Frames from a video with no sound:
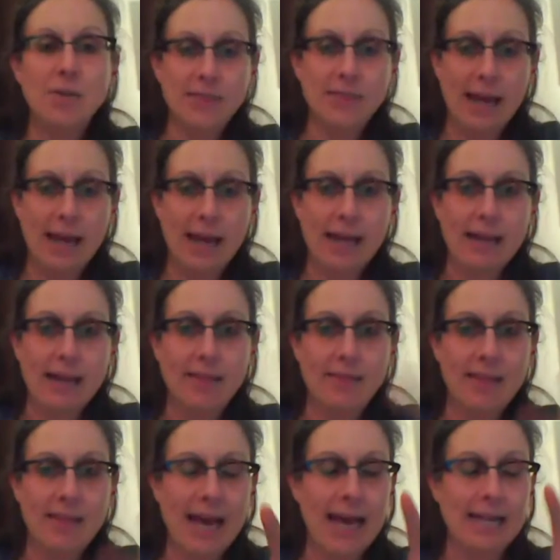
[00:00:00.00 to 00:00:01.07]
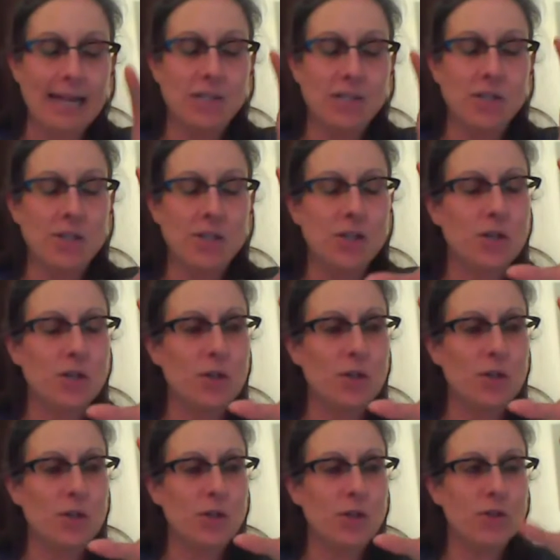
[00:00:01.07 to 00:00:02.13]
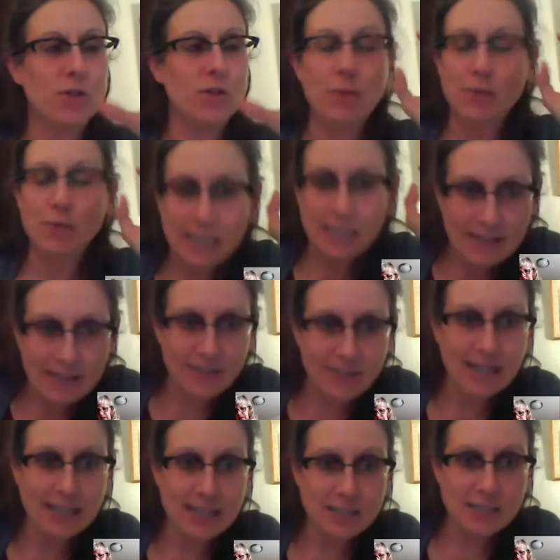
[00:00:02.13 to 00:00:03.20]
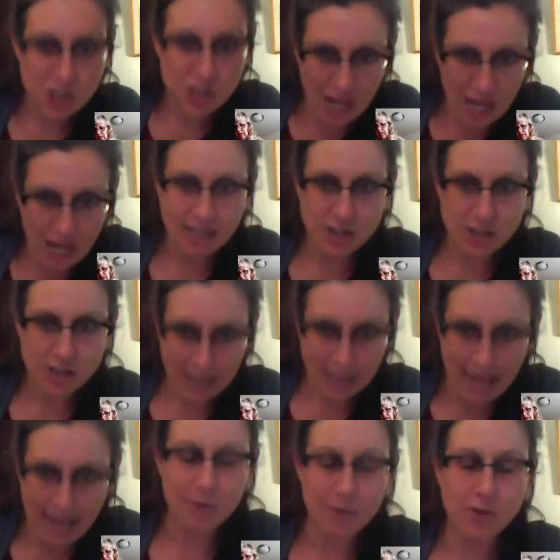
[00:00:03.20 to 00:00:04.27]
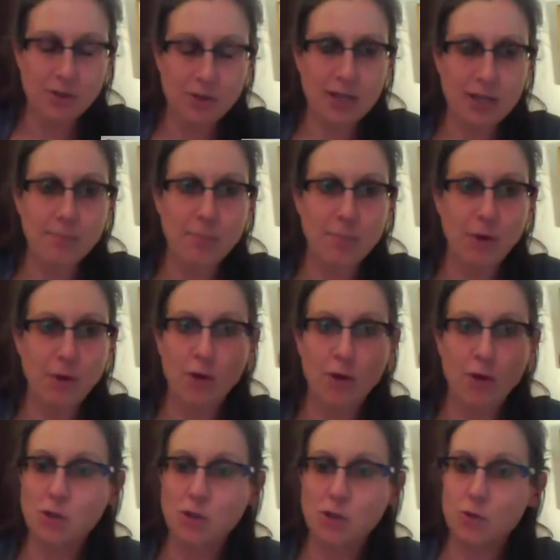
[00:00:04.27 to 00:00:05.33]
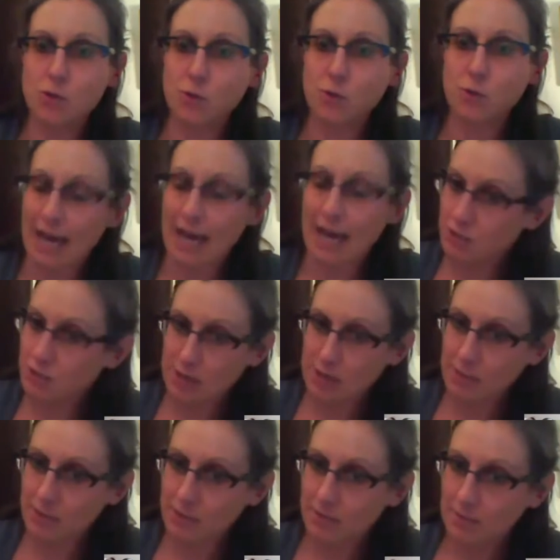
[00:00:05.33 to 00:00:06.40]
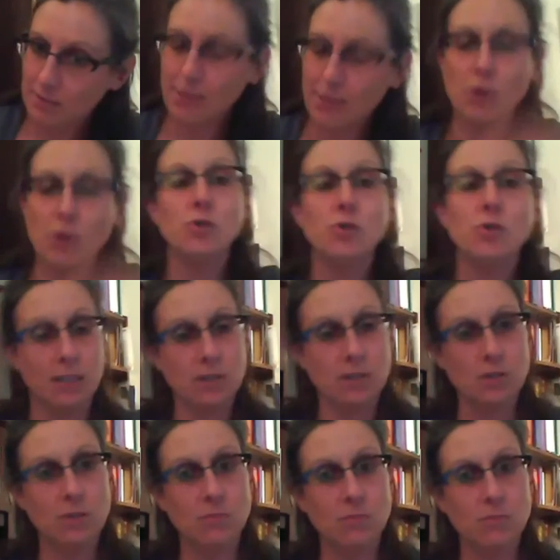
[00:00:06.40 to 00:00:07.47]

with that there was significant change that happened in both those who had the treatment and those who didn't.